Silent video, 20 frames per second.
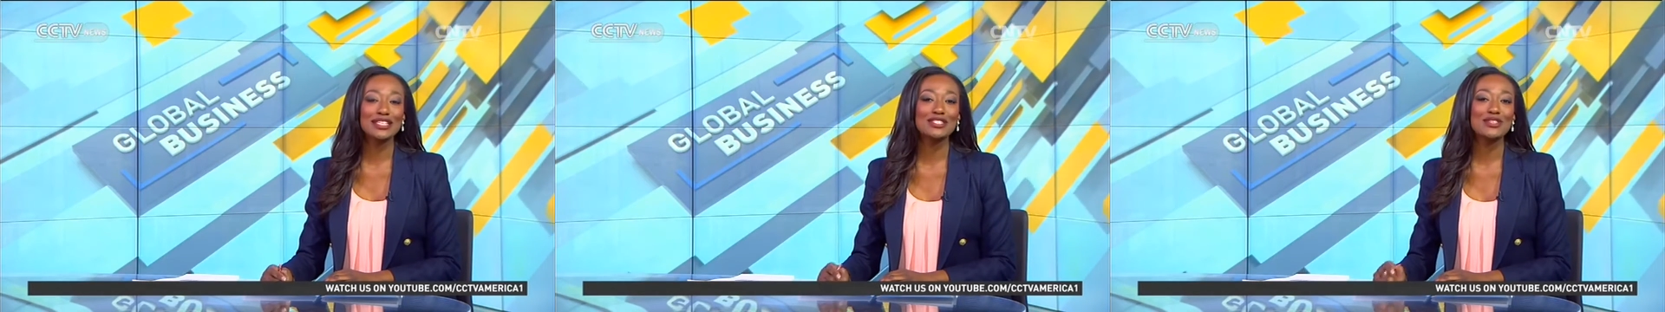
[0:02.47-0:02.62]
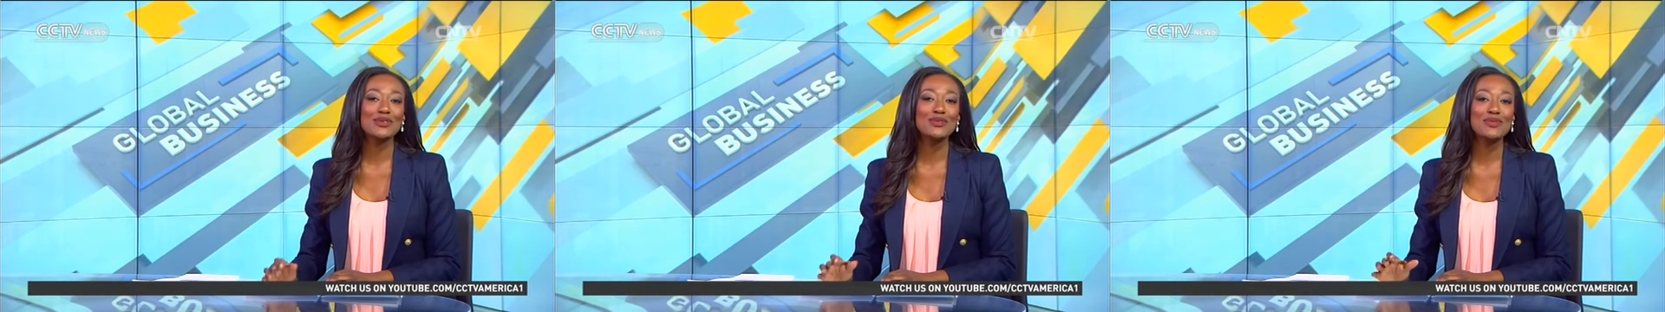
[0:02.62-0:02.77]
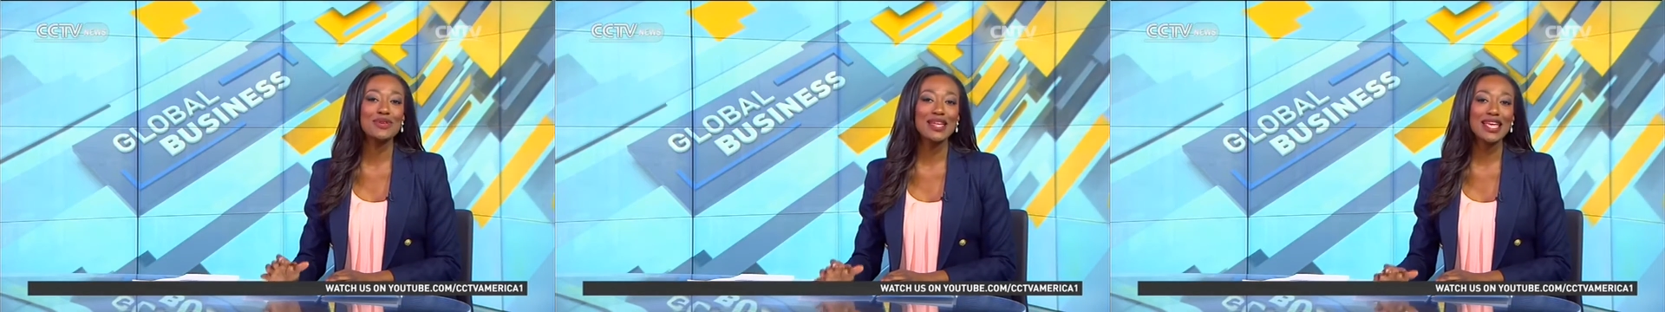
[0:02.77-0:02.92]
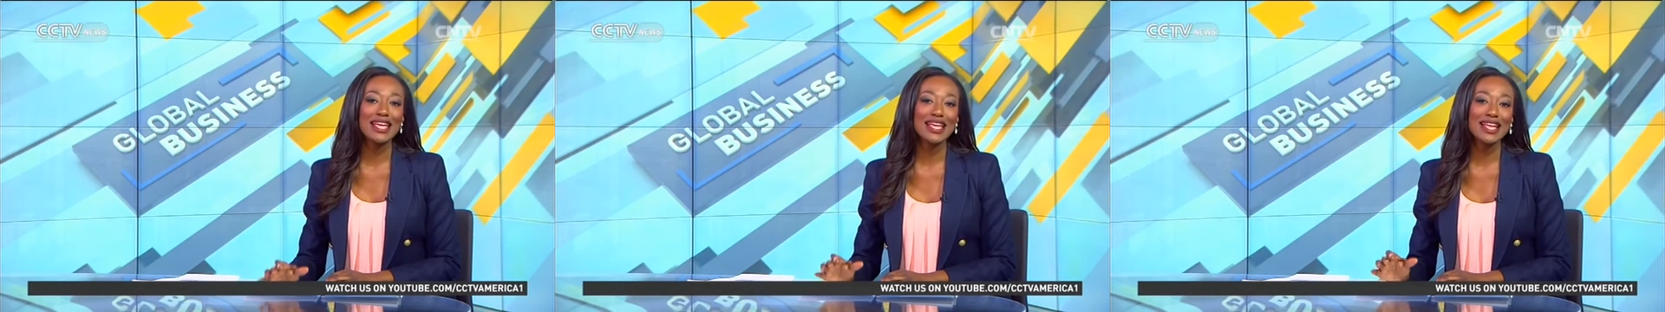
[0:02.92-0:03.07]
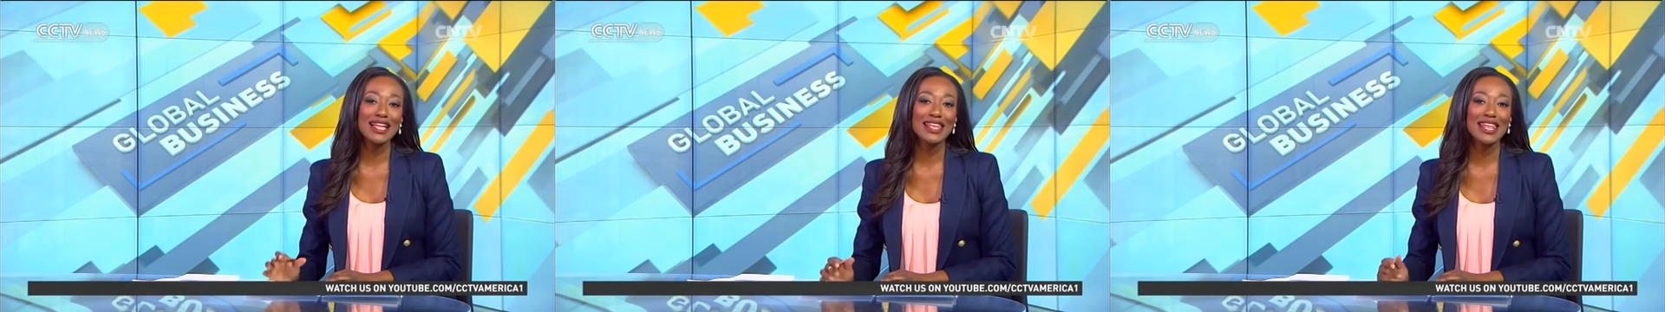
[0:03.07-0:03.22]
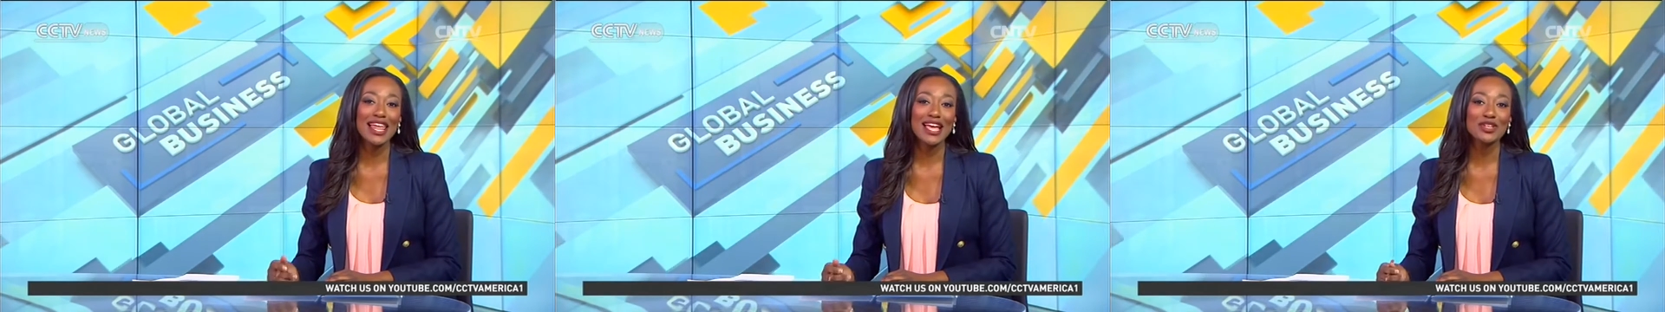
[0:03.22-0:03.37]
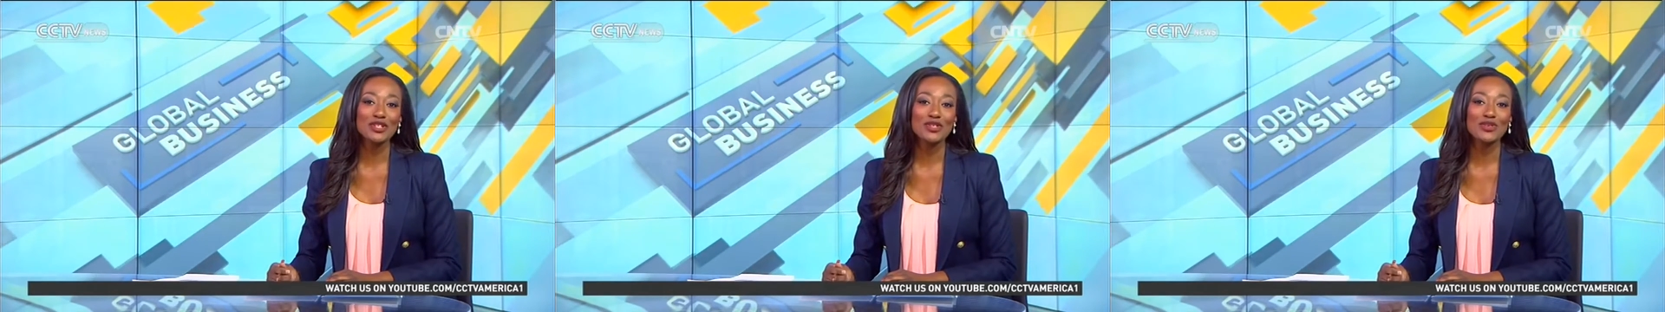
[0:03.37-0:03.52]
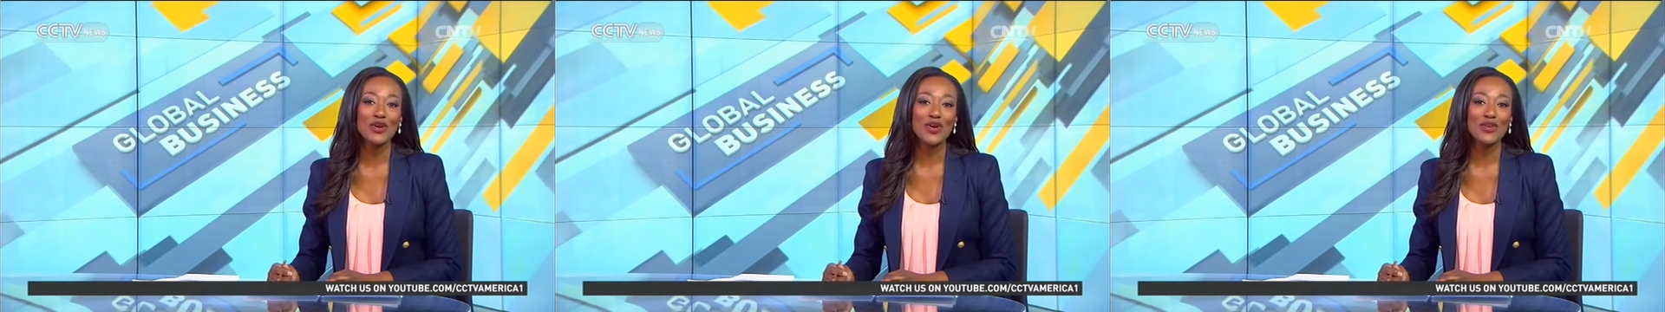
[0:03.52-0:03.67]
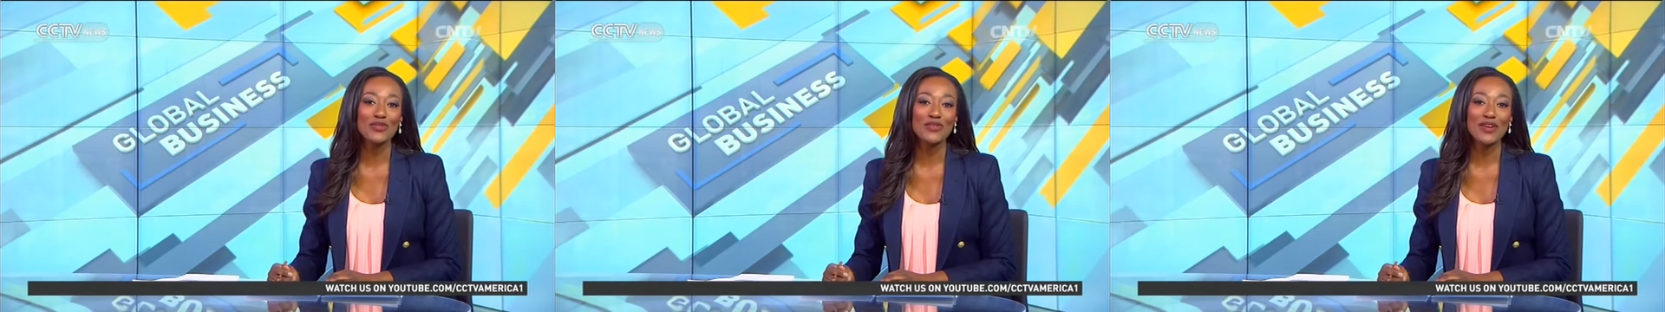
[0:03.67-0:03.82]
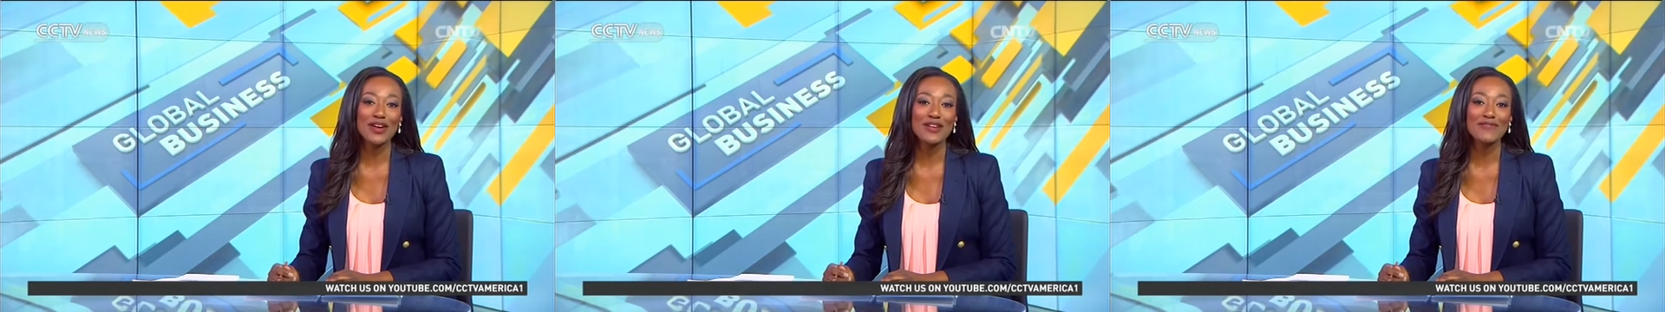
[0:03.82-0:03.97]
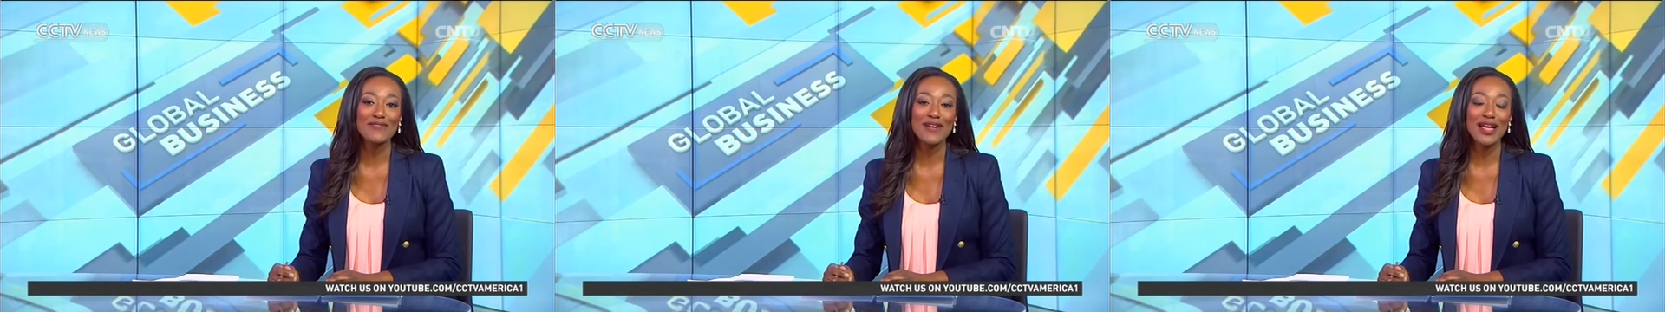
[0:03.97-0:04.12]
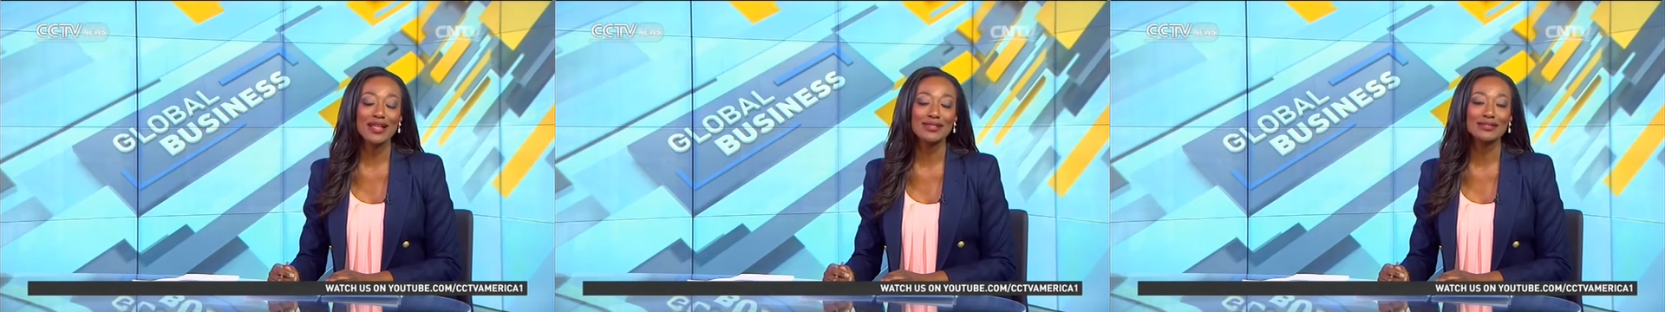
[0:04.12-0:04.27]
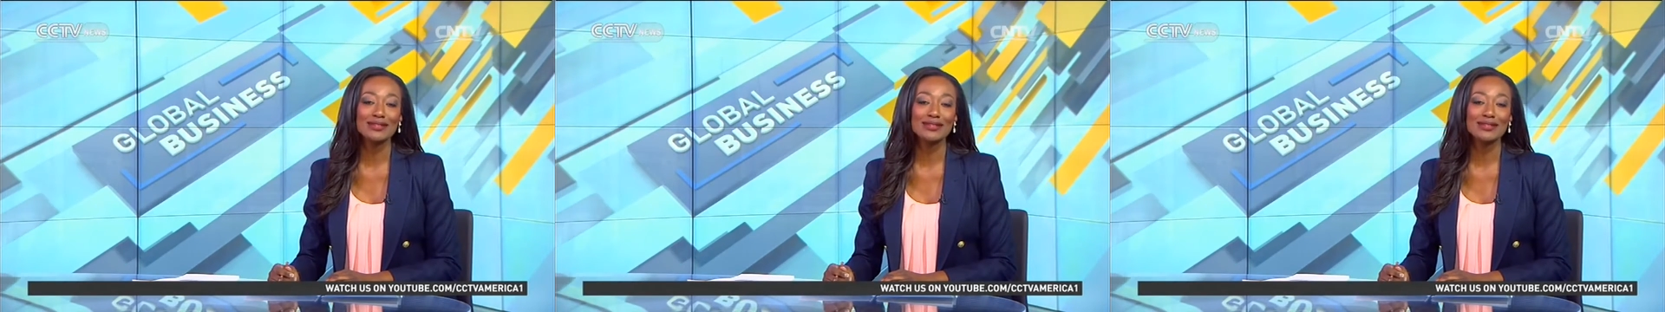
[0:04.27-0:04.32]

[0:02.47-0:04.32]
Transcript: unique collection offering fans